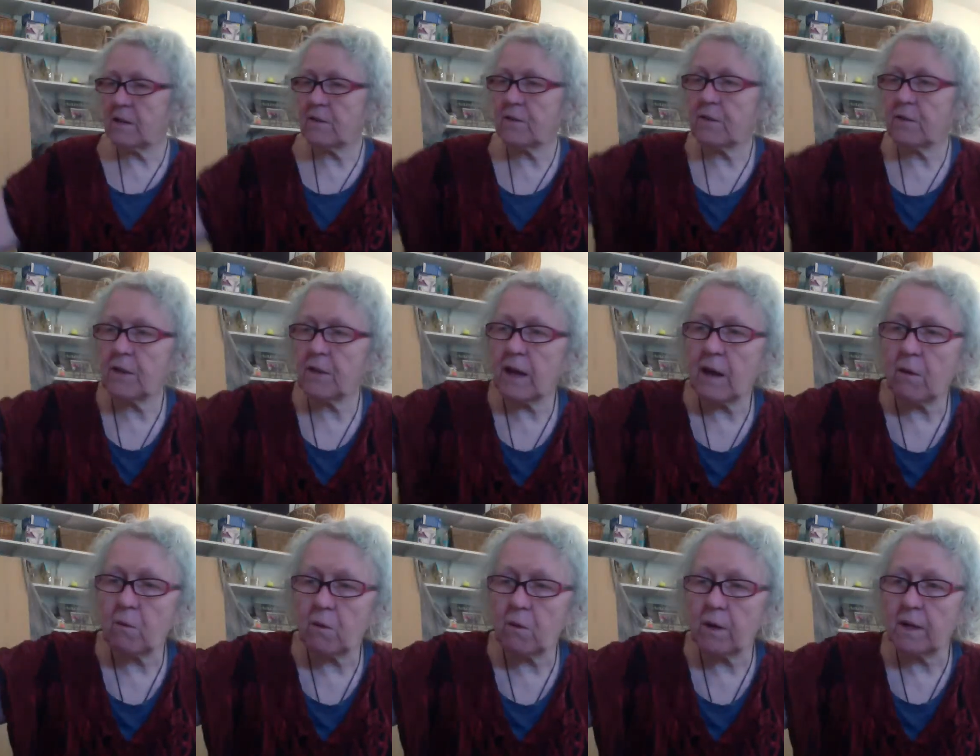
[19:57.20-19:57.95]
for
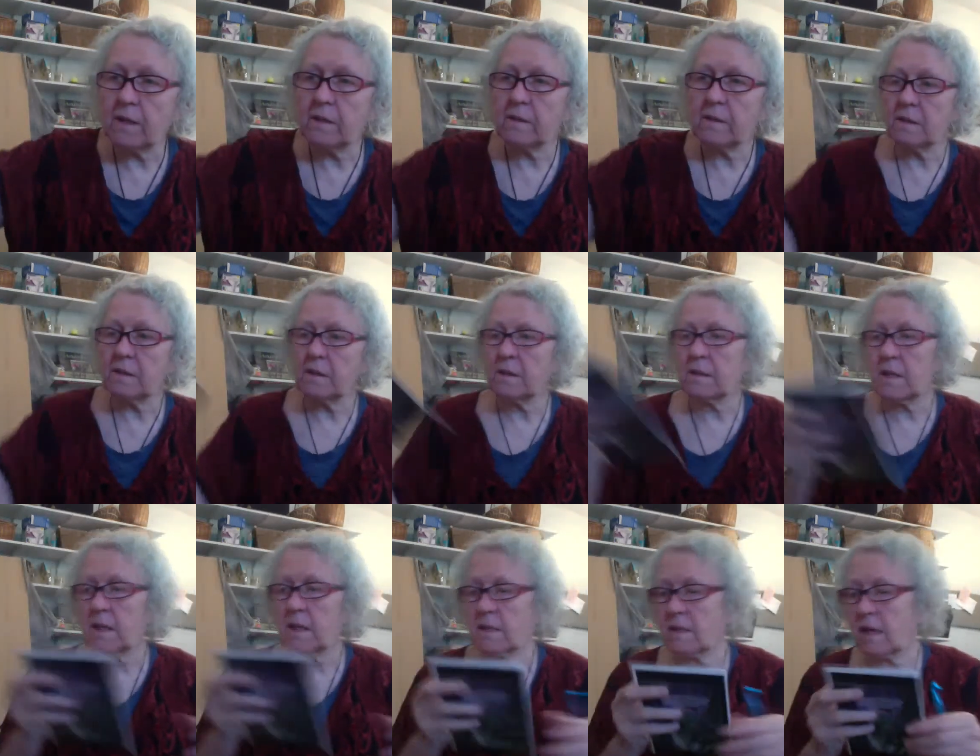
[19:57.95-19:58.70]
that one
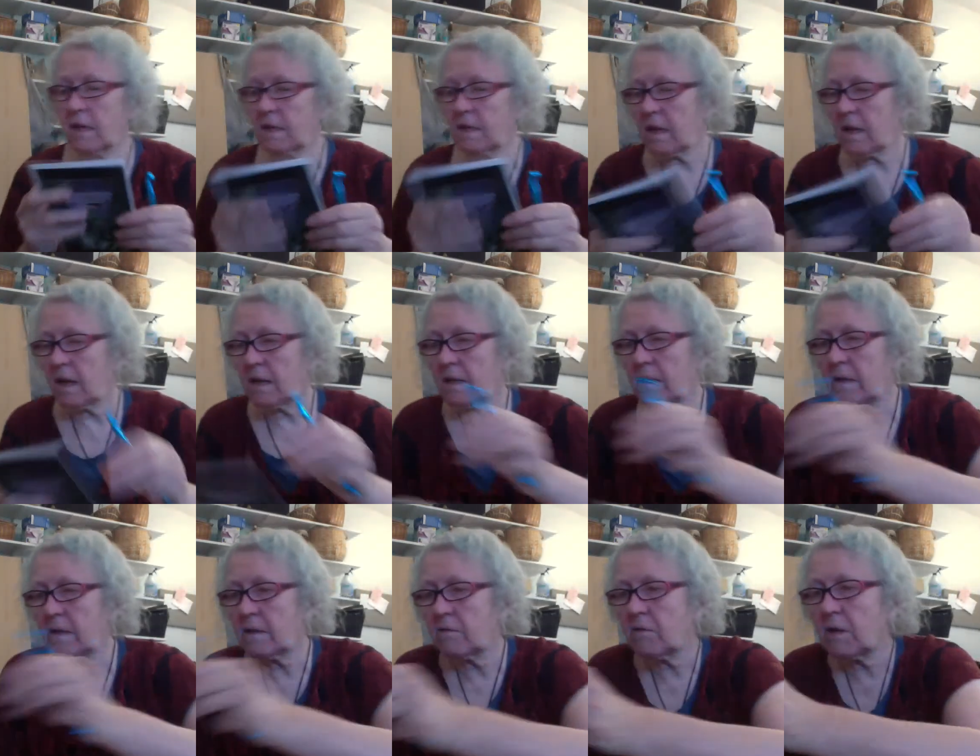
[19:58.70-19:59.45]
because I
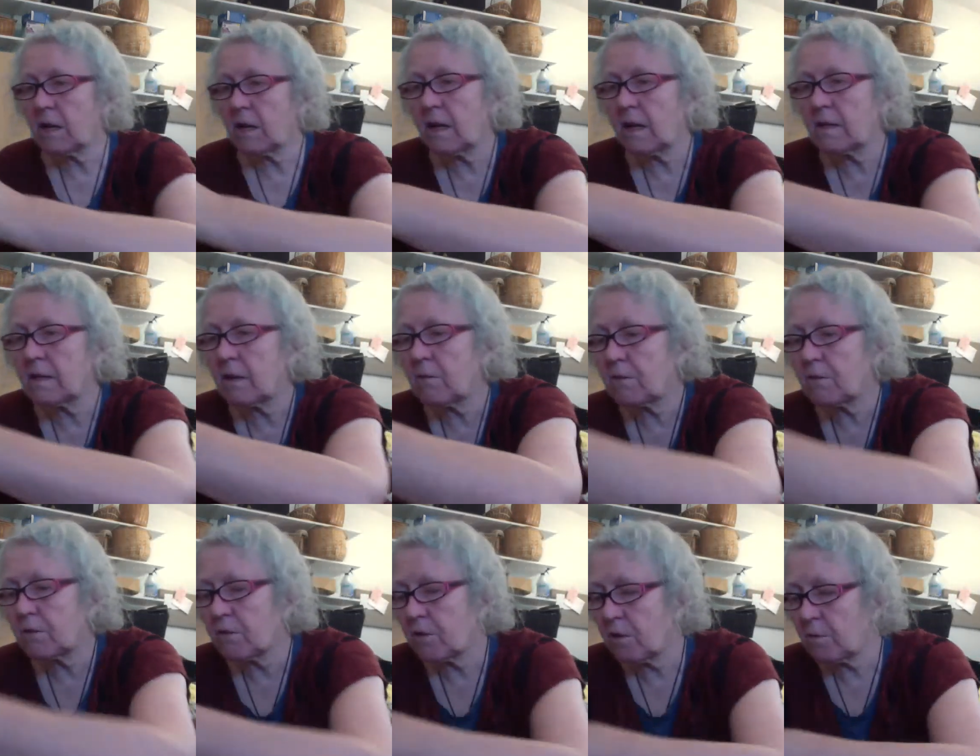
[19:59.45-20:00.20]
didn't realize I was
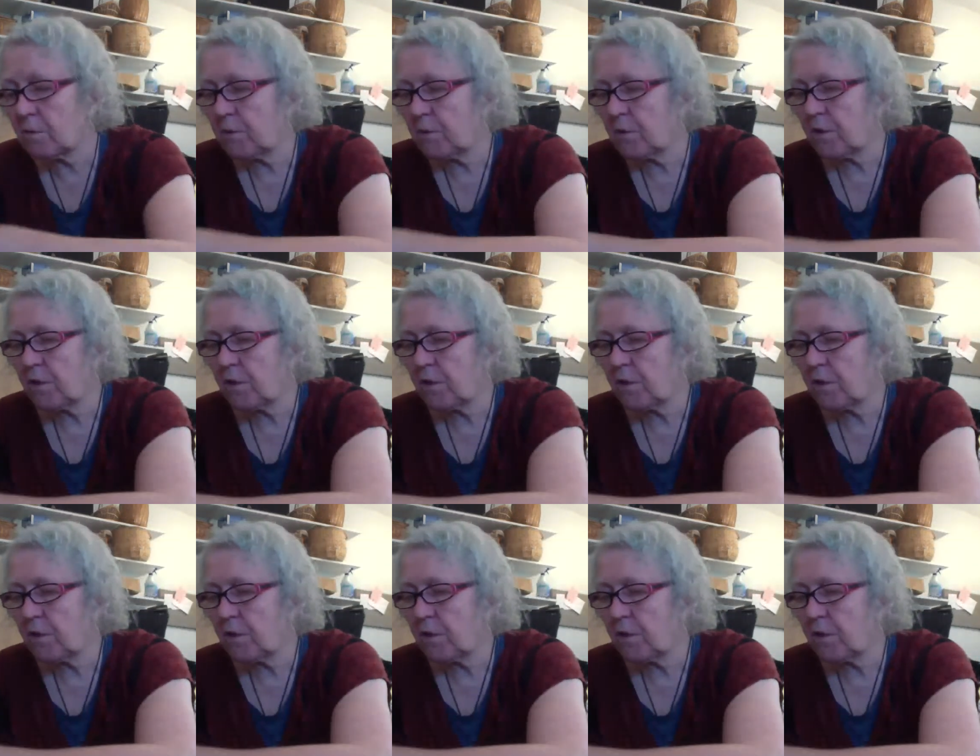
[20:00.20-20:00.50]
going to put